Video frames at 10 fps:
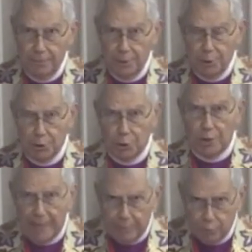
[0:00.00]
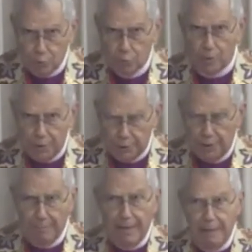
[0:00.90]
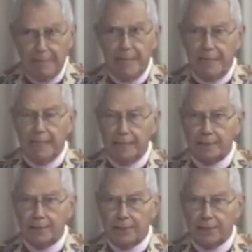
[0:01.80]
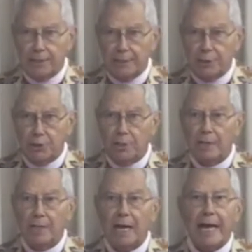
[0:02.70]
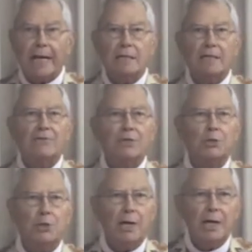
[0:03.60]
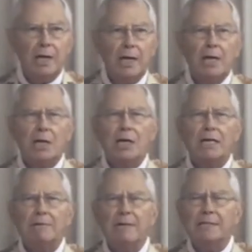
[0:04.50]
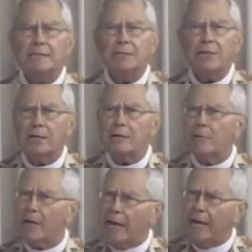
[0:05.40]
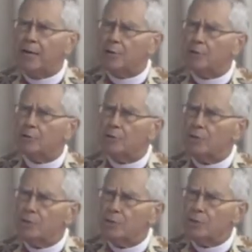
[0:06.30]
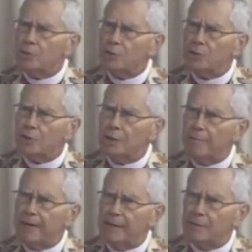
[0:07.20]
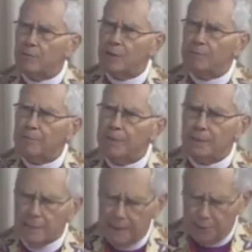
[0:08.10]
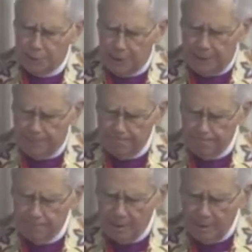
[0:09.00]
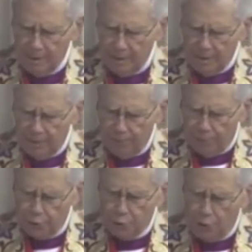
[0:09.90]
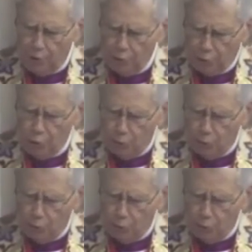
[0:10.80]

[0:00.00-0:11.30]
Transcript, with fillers: These disciples were listening. Maybe he got their attention out of his a terrible anger about what Peter had said. First, those who